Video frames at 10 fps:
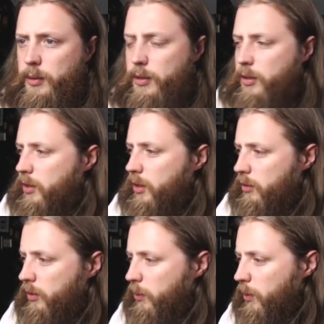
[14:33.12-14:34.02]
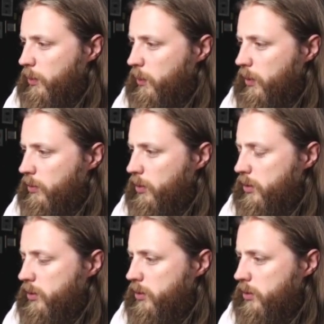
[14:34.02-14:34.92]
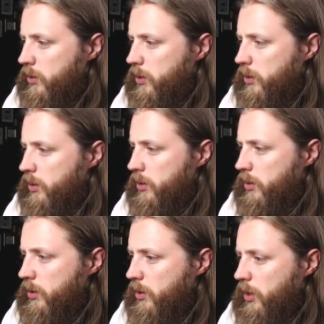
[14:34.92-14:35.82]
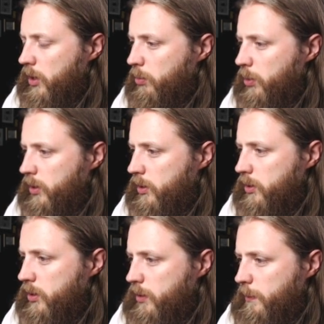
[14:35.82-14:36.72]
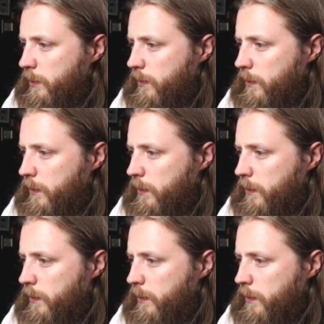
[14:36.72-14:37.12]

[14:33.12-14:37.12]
Now in theory, when we run yarn build,